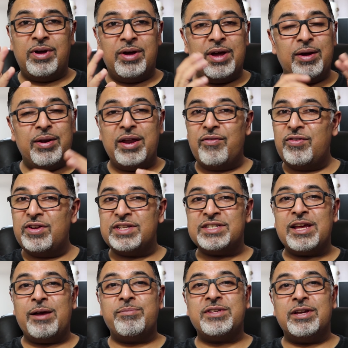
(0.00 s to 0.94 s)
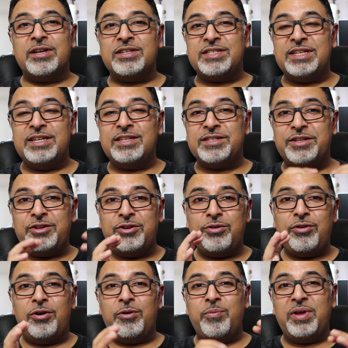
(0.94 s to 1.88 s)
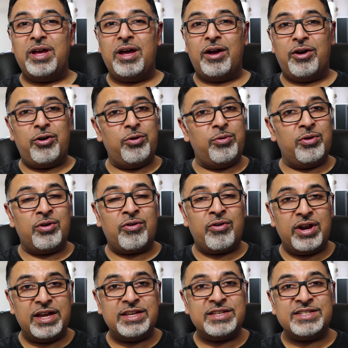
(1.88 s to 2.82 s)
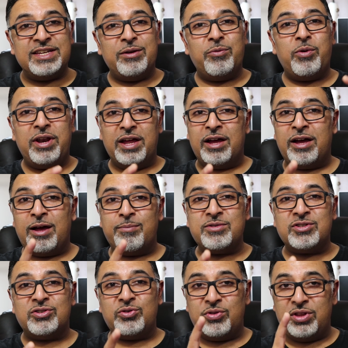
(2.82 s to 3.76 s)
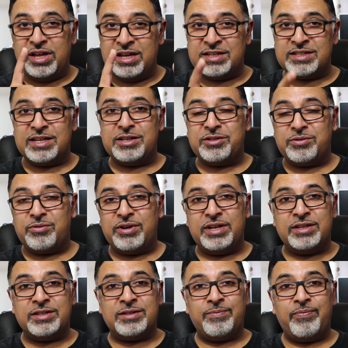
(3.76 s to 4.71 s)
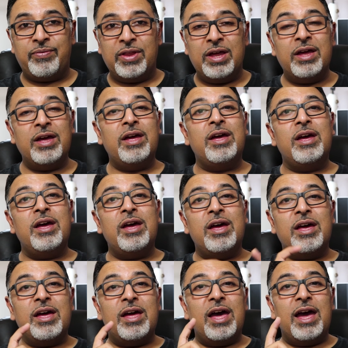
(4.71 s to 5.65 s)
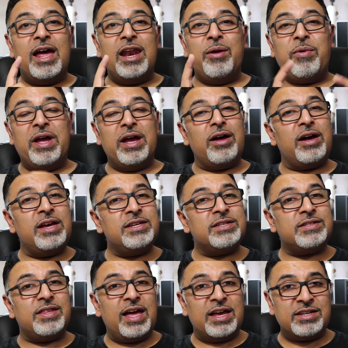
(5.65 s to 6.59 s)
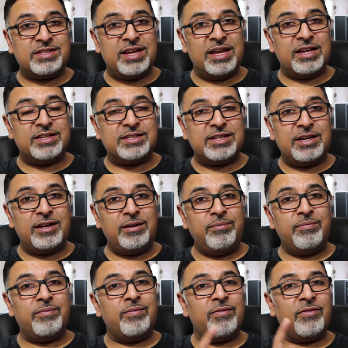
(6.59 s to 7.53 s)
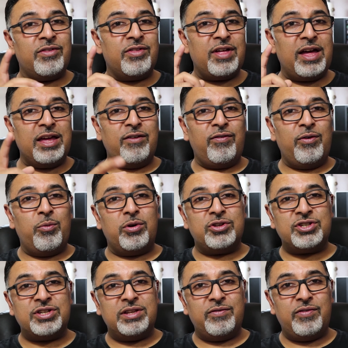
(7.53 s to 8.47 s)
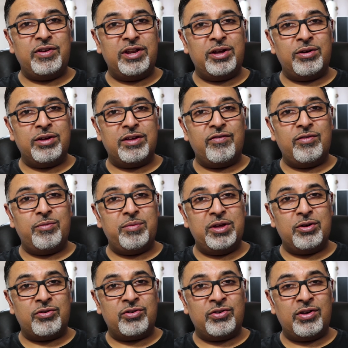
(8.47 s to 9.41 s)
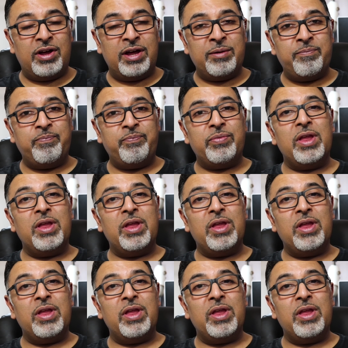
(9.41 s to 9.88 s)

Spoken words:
And every Samsung season, you know me, I go crazy when it comes to the accessories. Anyway, guys, that's TechZilla. Thank you for watching the video and giving me your time.